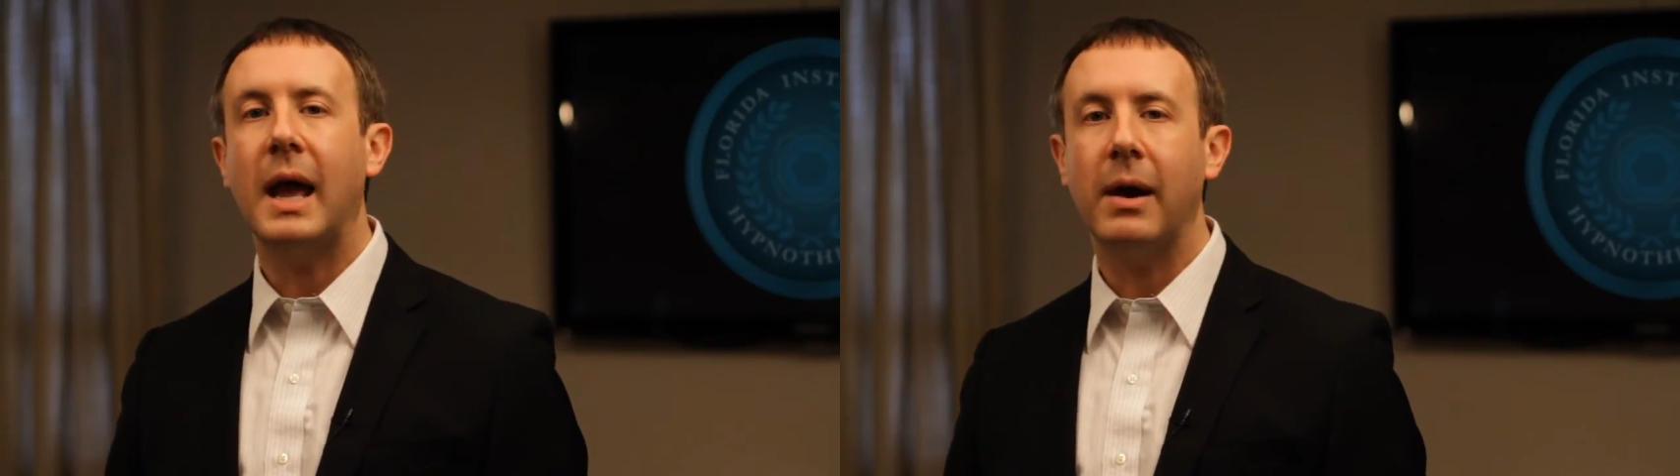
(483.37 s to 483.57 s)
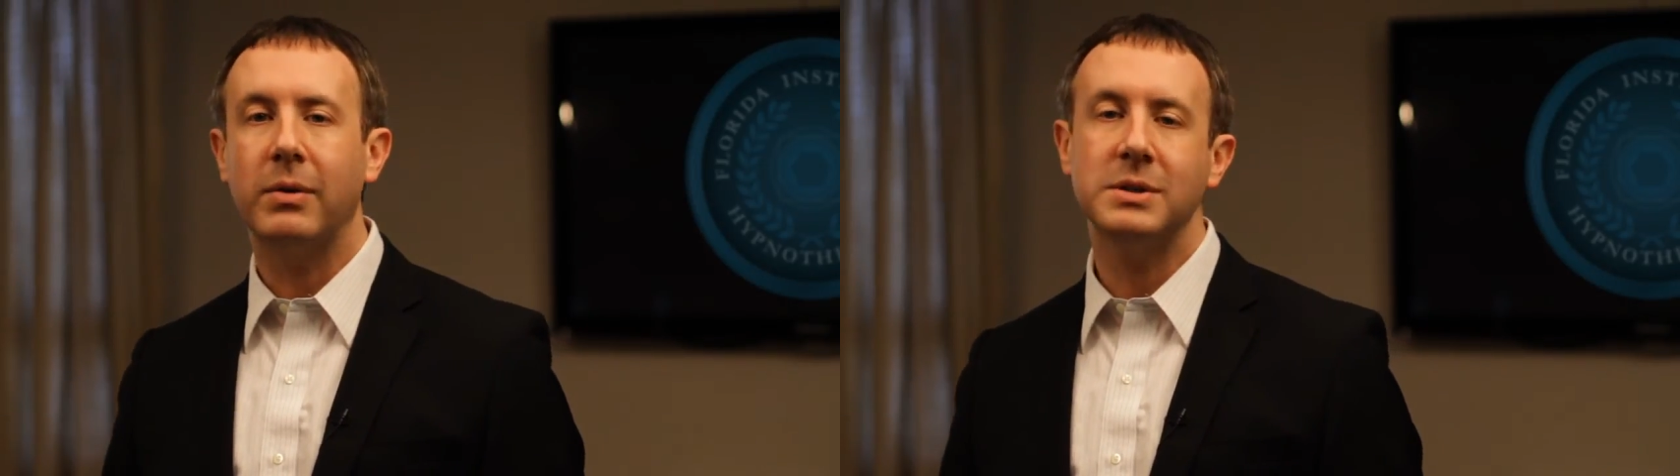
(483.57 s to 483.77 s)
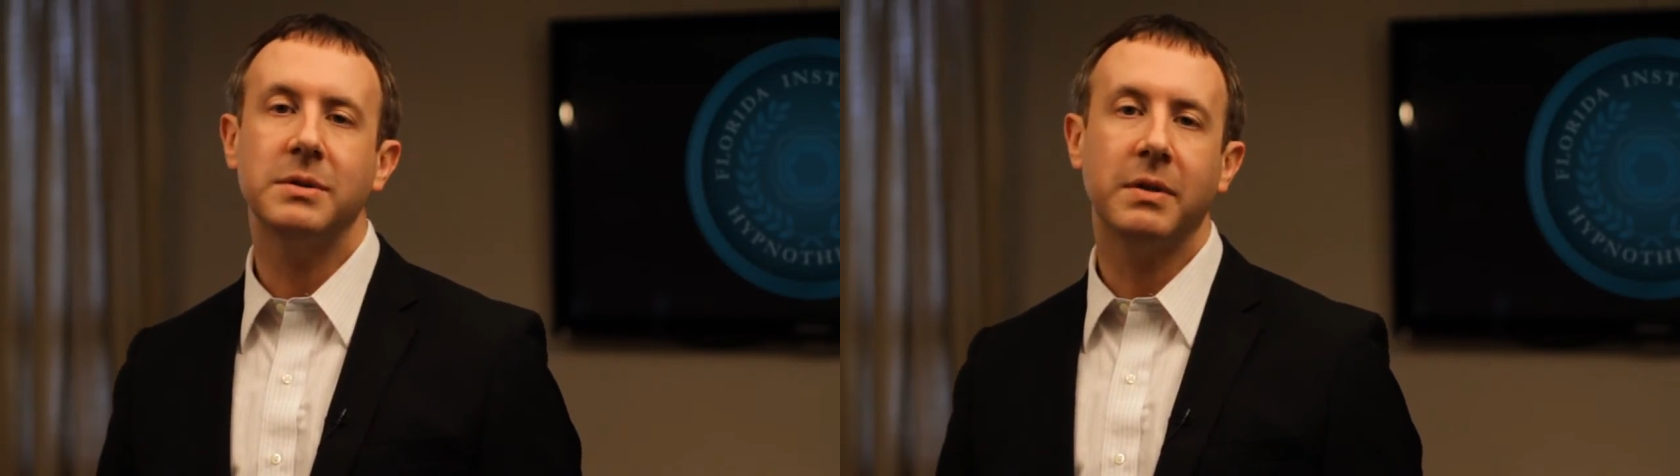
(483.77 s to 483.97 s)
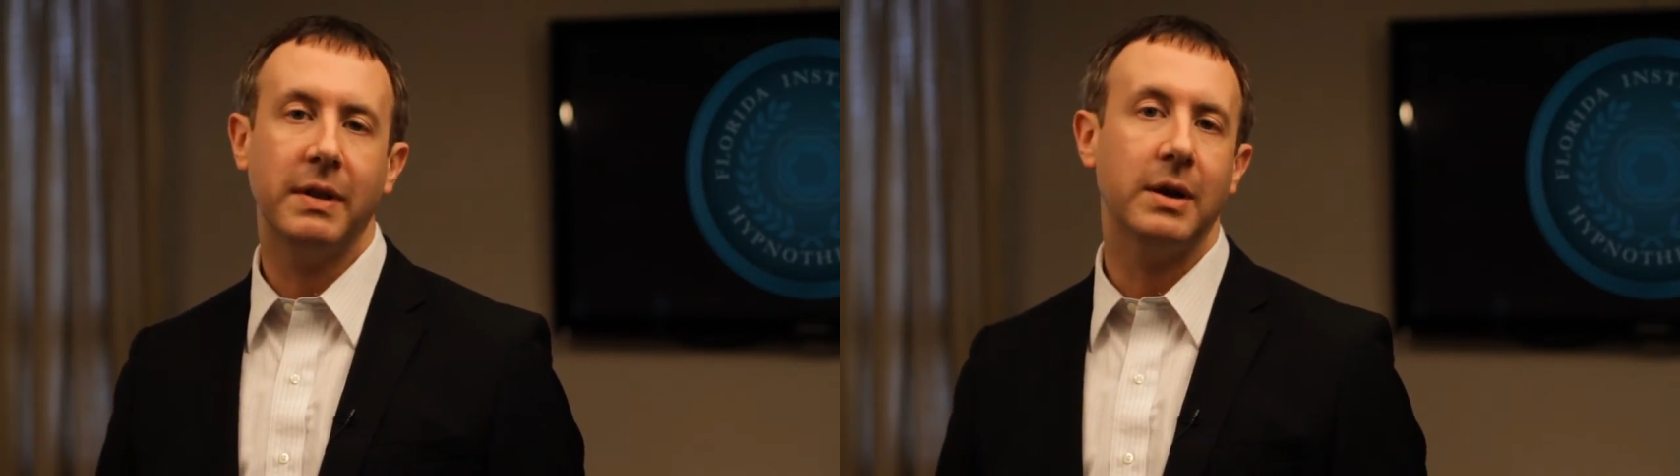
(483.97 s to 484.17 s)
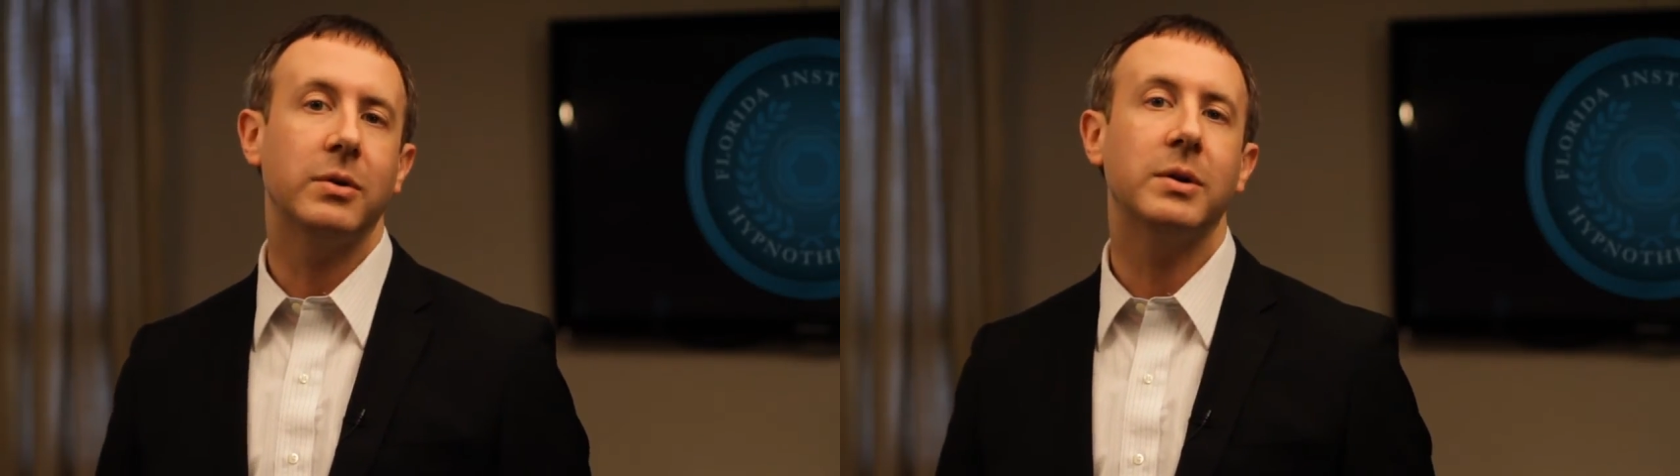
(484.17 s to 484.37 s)
hours of
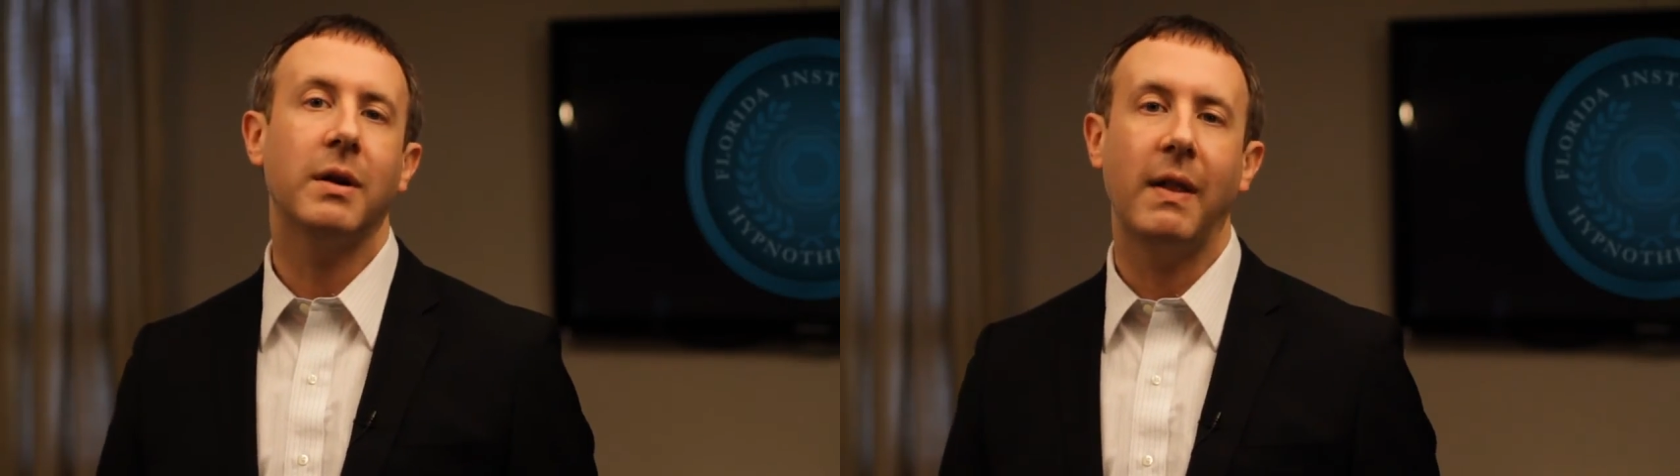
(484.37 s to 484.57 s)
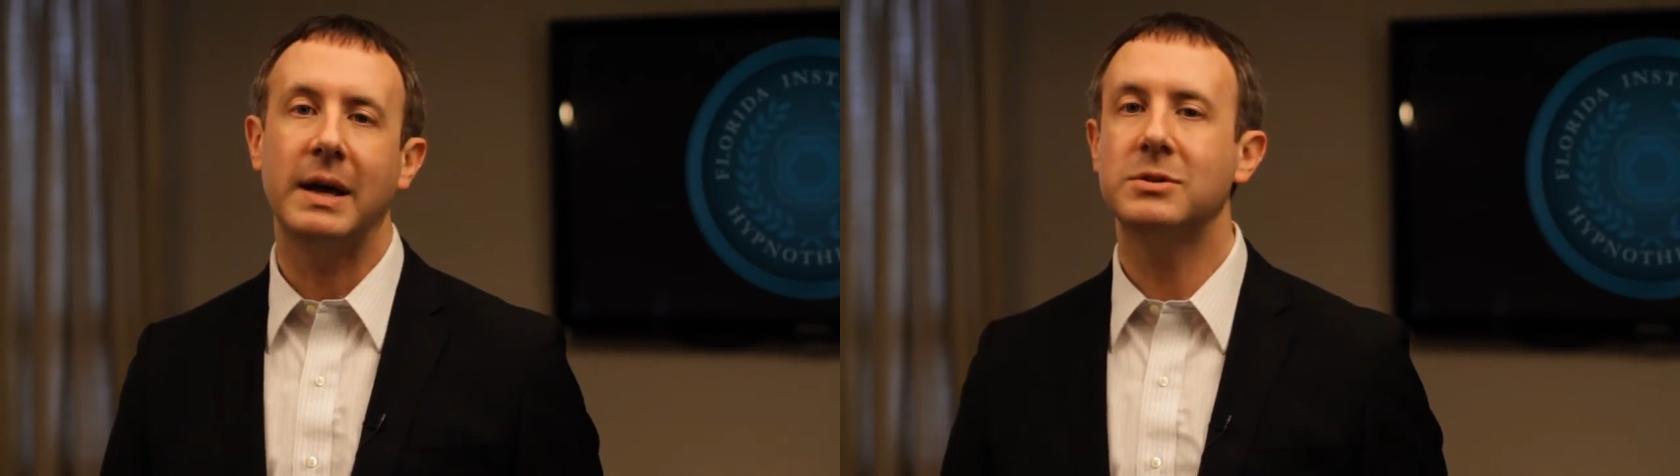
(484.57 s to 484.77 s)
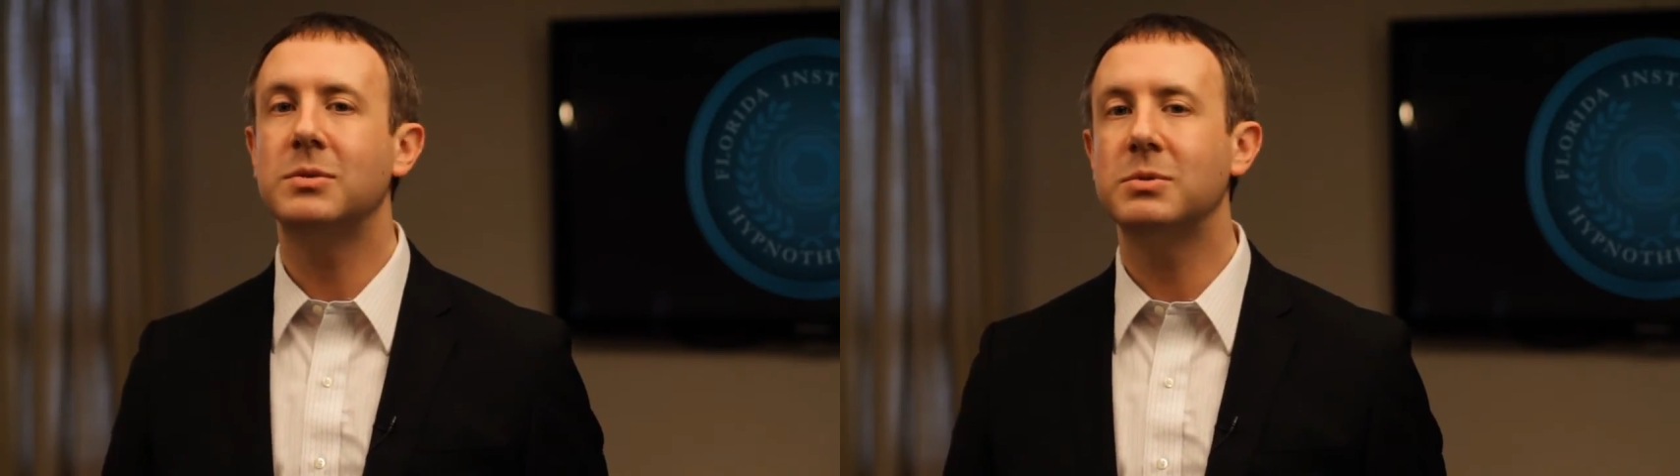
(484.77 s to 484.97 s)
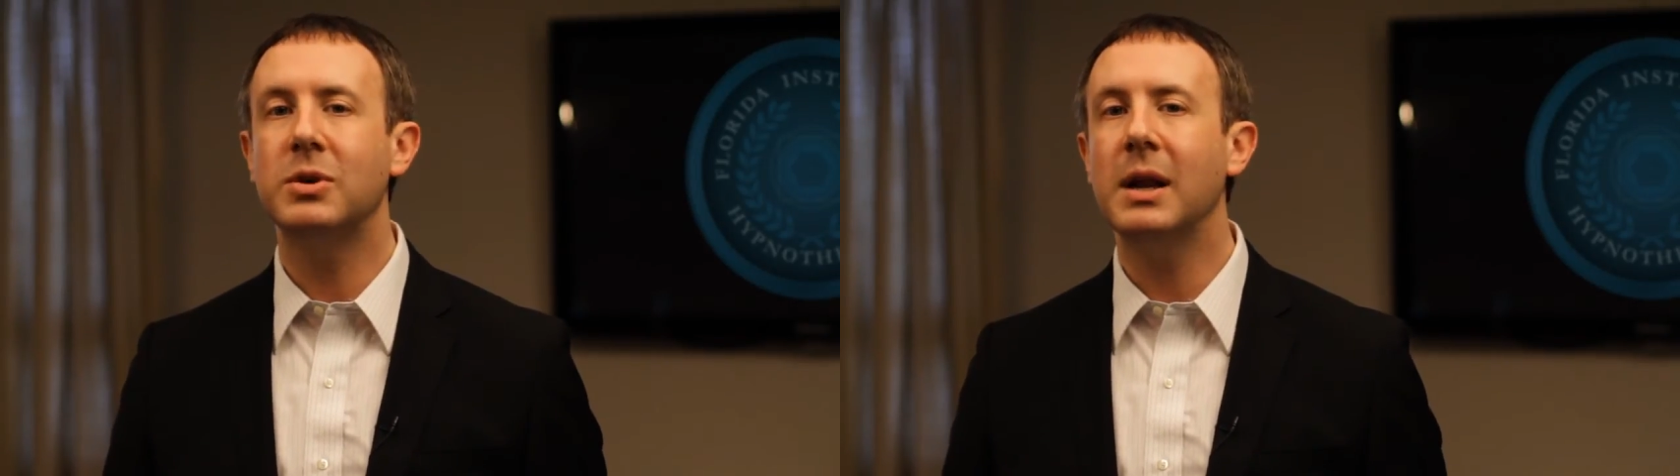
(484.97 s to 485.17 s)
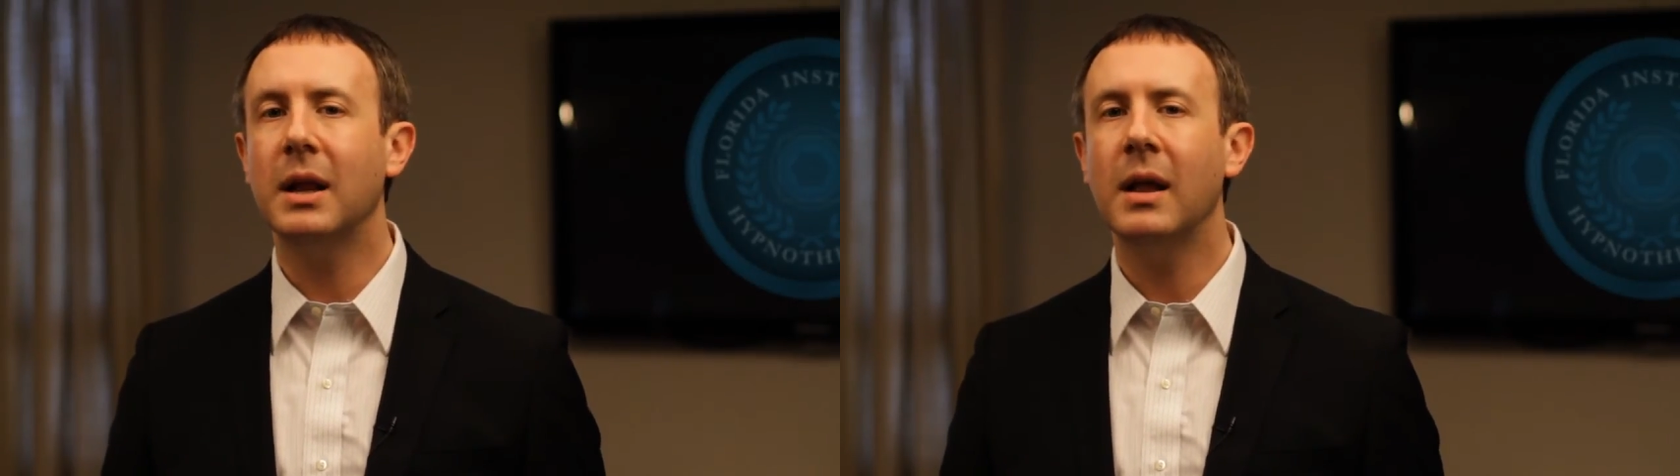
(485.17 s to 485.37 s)
clinical and classroom
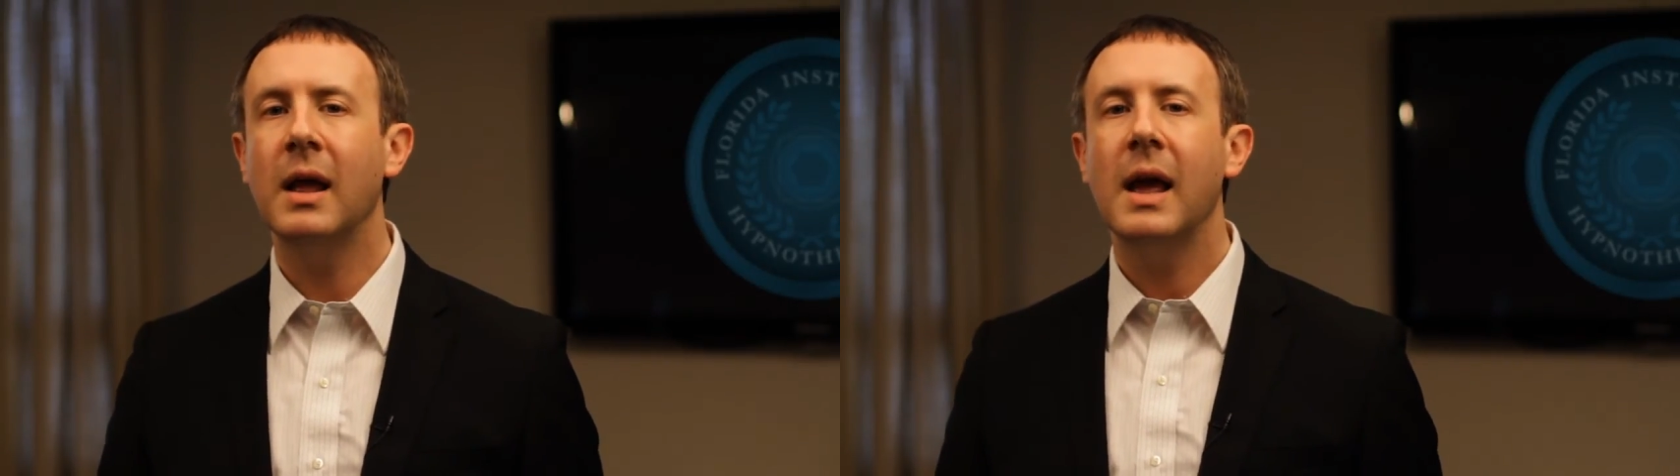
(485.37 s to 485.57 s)
training,